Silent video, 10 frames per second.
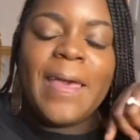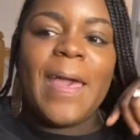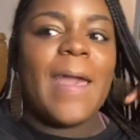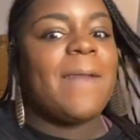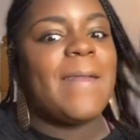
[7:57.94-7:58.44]

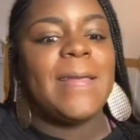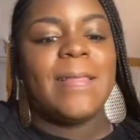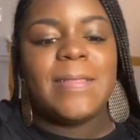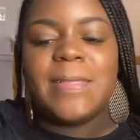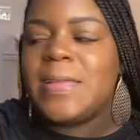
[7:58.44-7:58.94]
All right,
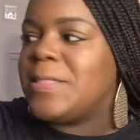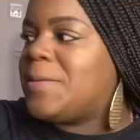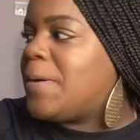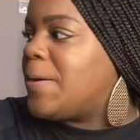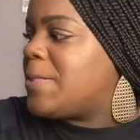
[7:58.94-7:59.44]
let's get to
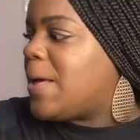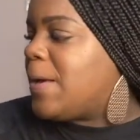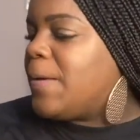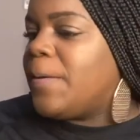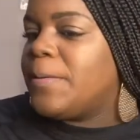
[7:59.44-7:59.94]
our
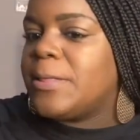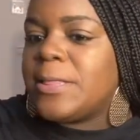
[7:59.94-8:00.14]
tacos.